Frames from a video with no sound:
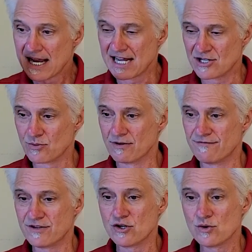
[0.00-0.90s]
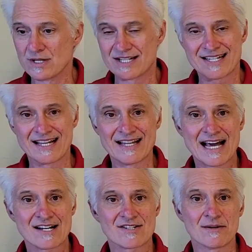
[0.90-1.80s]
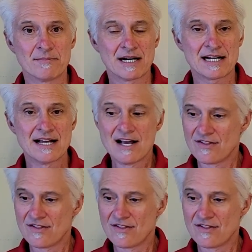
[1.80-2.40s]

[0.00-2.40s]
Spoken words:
And do a view and send that to somebody.